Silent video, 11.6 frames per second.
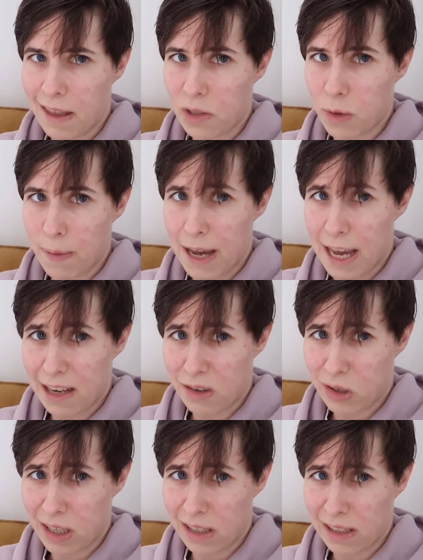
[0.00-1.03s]
That's why my
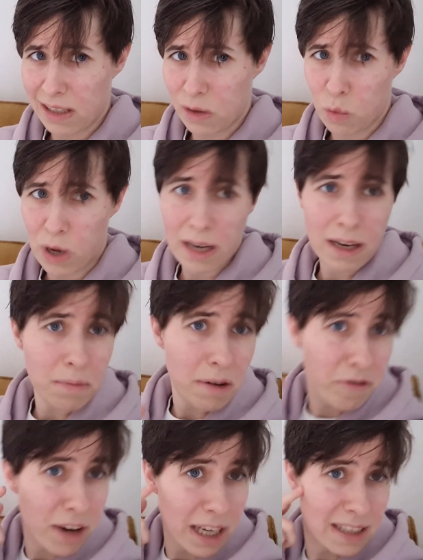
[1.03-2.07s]
hair is still wet and my
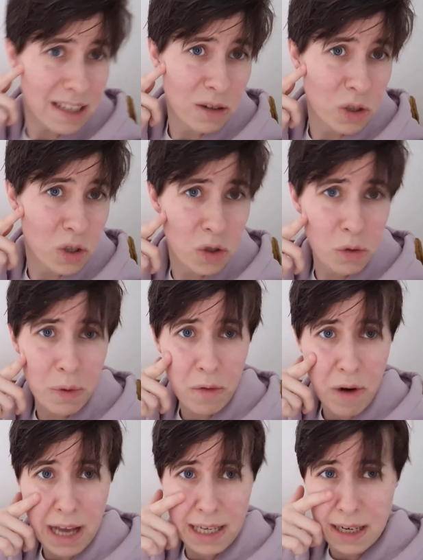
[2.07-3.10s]
face looks super
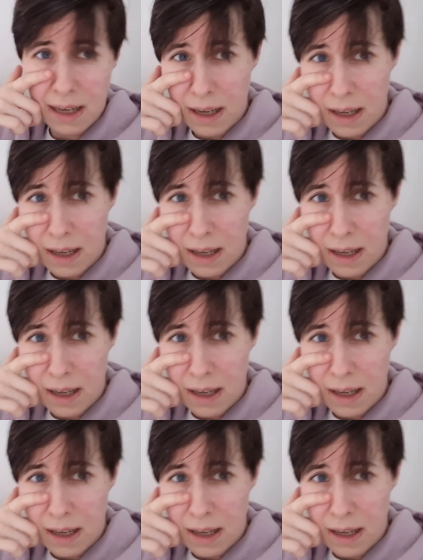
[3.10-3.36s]
red,